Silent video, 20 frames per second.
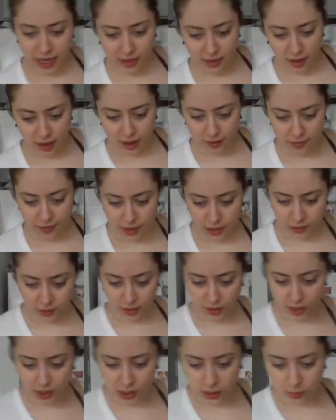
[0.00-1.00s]
in the oven is we're
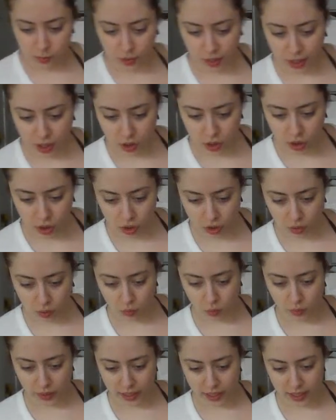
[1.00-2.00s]
going to
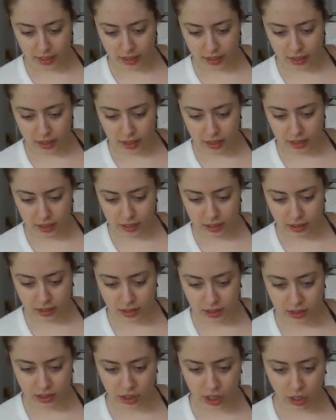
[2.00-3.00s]
sprinkle with
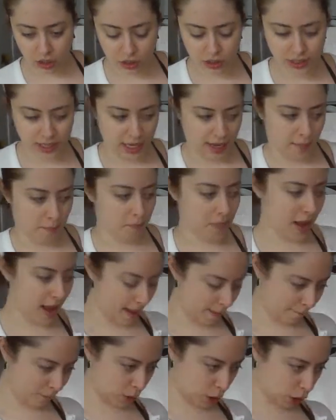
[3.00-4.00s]
salt and
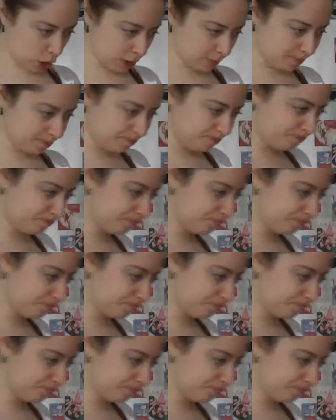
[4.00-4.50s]
pepper.